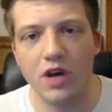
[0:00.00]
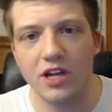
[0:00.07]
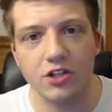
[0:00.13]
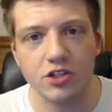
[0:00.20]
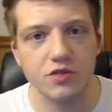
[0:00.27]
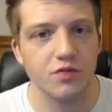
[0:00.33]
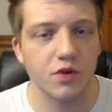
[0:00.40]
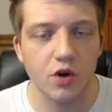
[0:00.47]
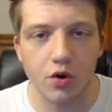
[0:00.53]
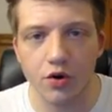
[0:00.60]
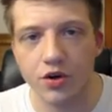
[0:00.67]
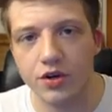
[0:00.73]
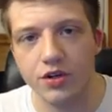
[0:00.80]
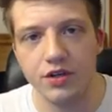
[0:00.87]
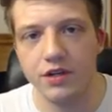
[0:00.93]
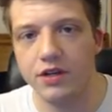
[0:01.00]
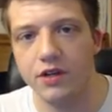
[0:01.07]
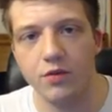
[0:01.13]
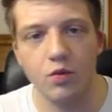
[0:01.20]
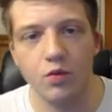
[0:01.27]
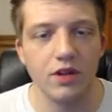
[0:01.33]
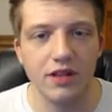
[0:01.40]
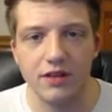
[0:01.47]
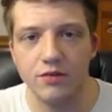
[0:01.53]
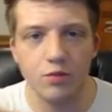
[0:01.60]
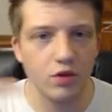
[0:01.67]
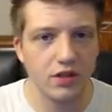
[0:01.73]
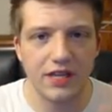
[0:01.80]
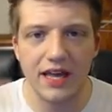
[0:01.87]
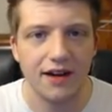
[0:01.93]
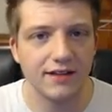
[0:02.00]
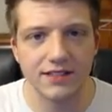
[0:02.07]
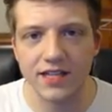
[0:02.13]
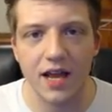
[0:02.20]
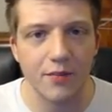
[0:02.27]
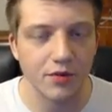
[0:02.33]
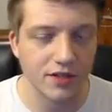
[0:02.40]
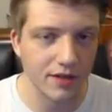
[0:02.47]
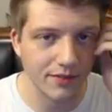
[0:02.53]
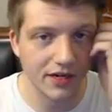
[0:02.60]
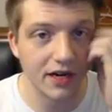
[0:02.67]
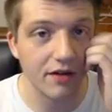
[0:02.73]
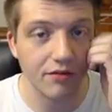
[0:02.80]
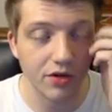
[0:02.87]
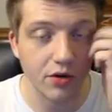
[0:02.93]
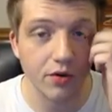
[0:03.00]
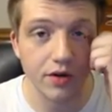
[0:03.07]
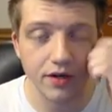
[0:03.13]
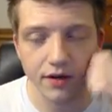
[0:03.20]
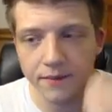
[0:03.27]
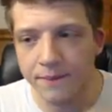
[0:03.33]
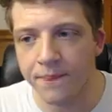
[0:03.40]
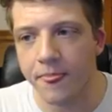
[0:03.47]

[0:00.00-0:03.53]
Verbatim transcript: I'll just record we'll we'll get on Skype or something. I'll record it.